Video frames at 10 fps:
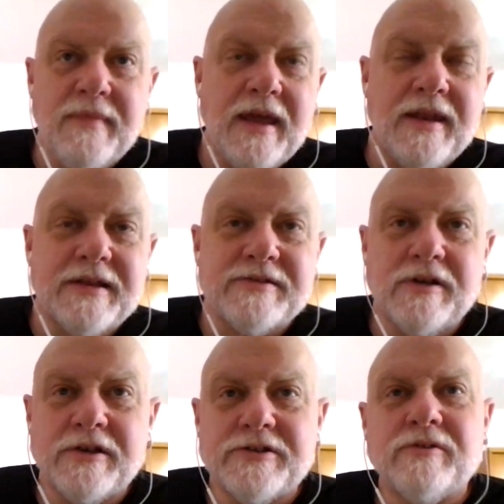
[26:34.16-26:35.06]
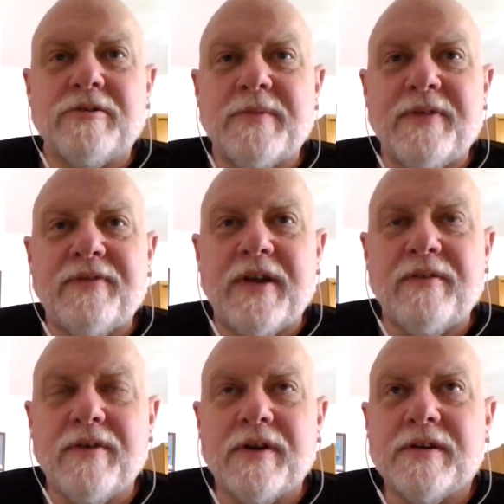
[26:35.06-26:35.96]
And that's also one of my
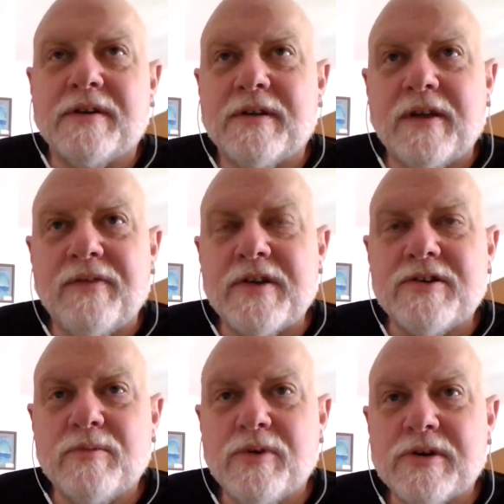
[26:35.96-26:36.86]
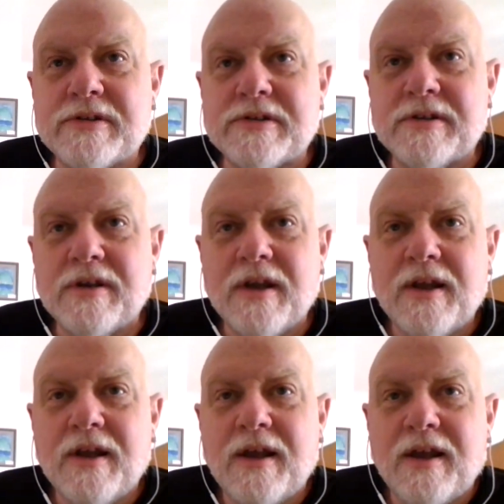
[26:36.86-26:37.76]
favorite adventure books.
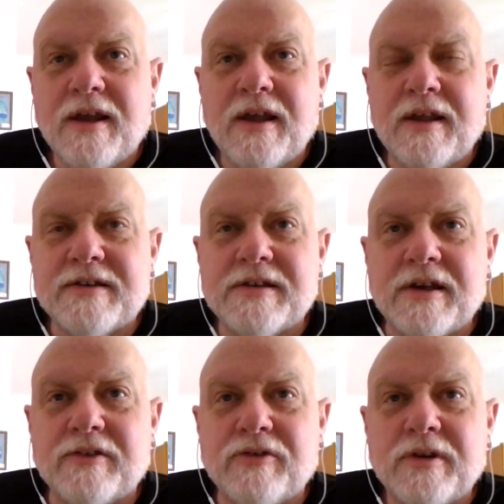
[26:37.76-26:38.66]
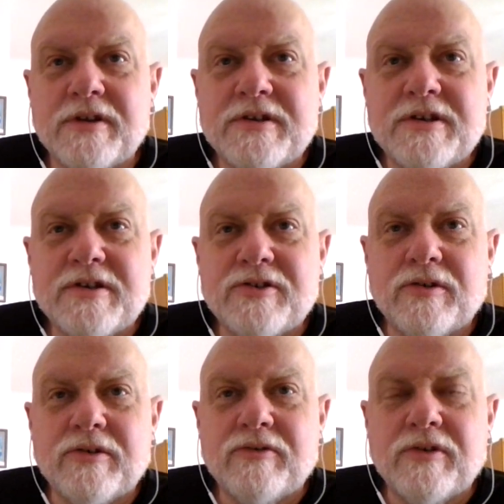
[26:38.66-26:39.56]
It's a trilogy,
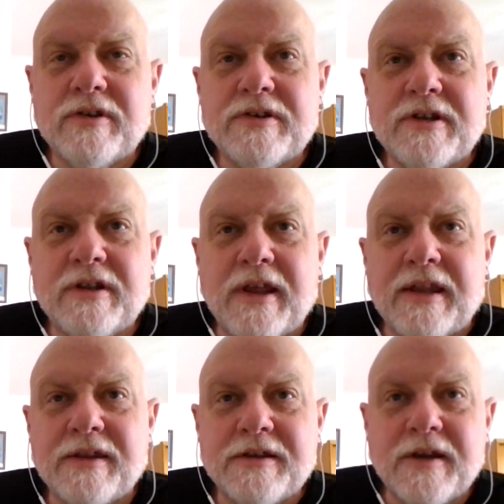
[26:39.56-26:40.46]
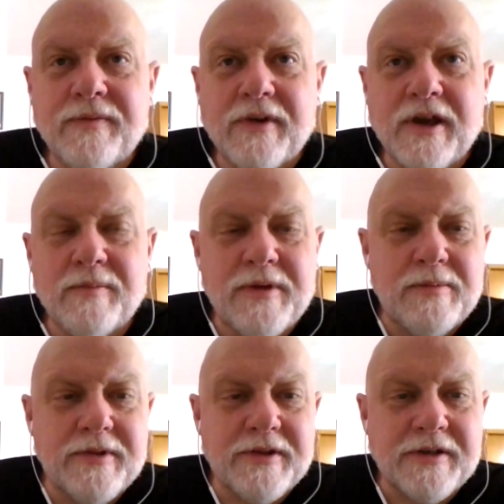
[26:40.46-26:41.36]
short trilogy, Land That Time Forgot,
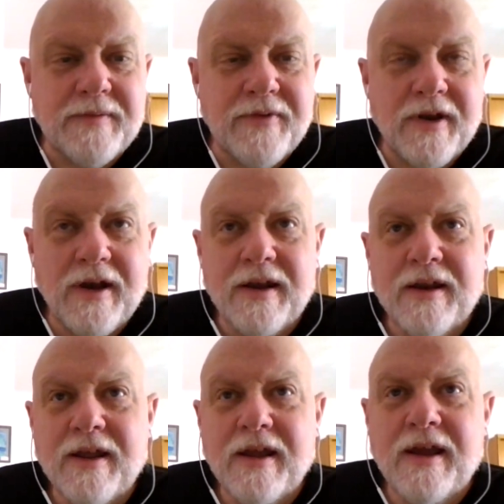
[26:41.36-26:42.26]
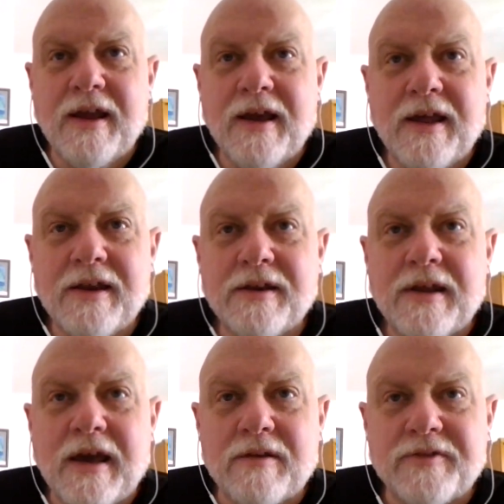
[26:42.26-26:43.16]
People That Time Forgot, and
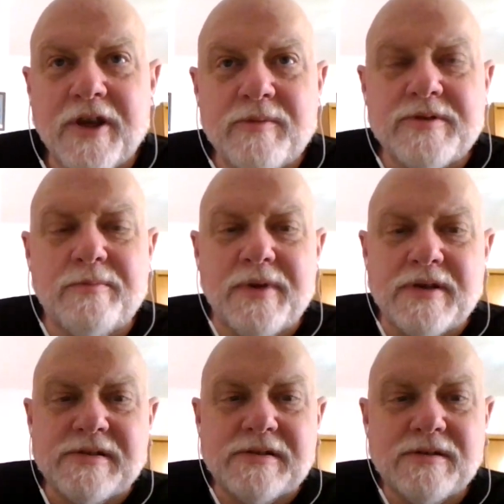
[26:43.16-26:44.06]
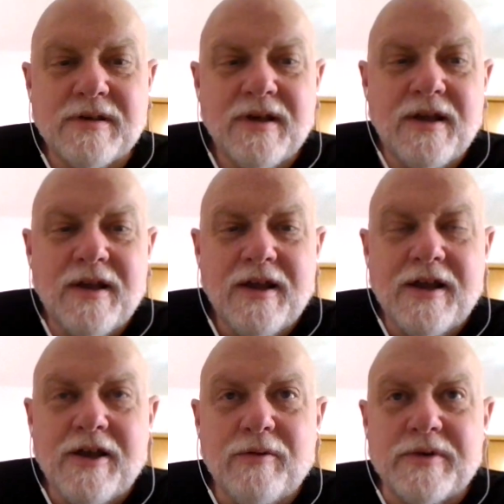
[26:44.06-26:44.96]
Out of Time's Abyss,
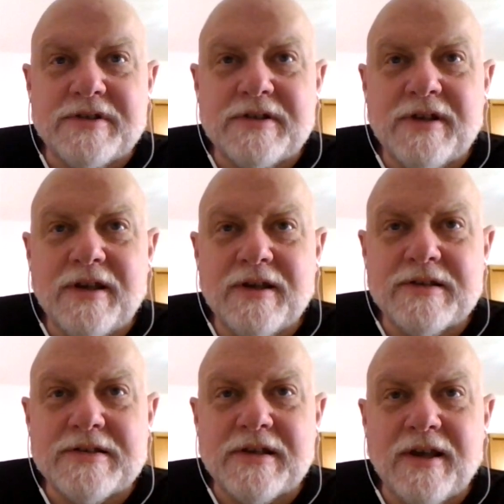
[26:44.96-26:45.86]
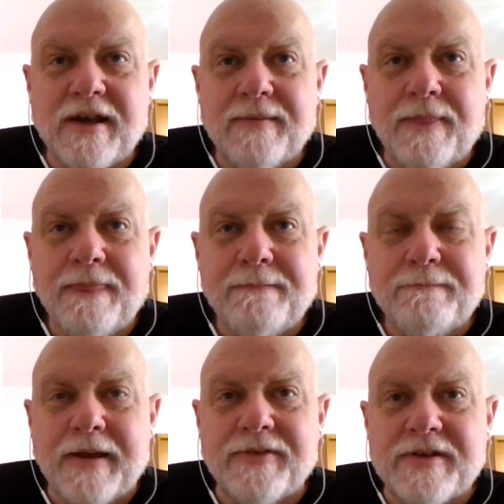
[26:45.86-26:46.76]
which is
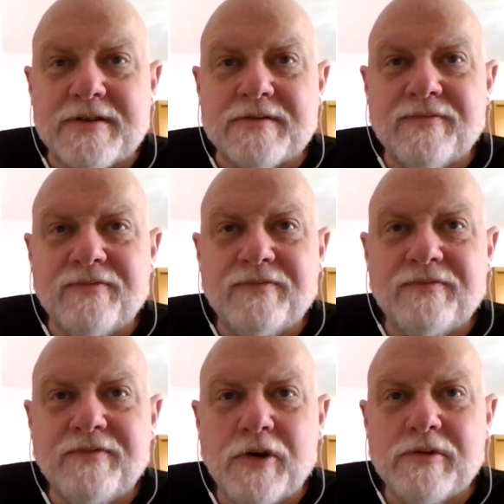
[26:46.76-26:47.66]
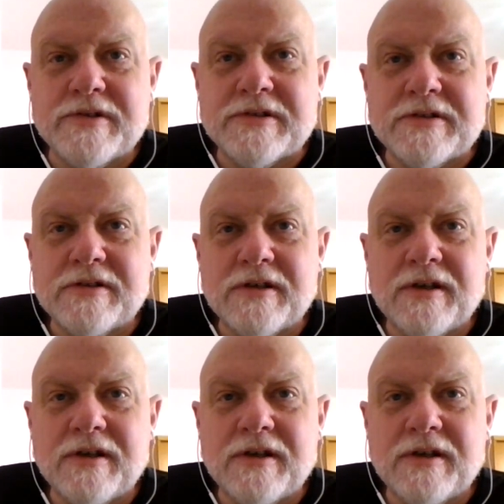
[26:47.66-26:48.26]
about these folks,